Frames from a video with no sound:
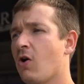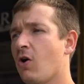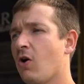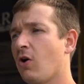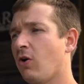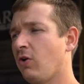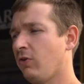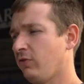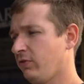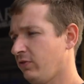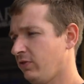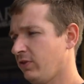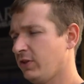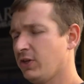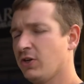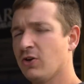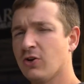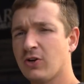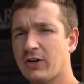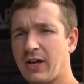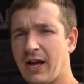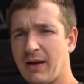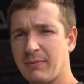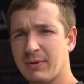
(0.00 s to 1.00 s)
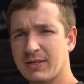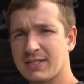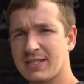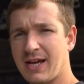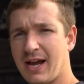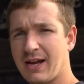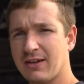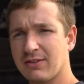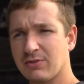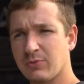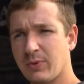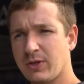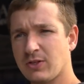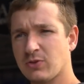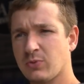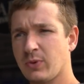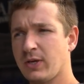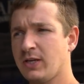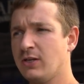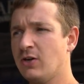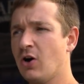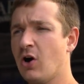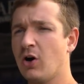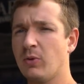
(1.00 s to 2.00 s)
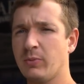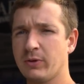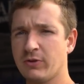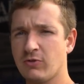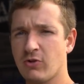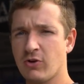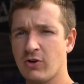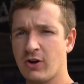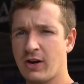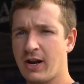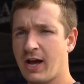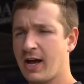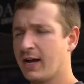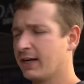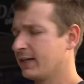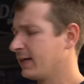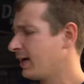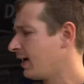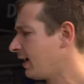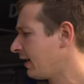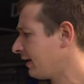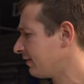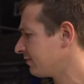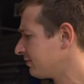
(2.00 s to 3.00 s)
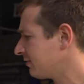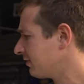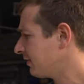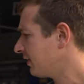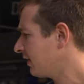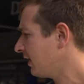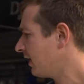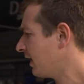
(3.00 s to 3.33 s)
on the Yokohama tyres, which we normally run on our cars.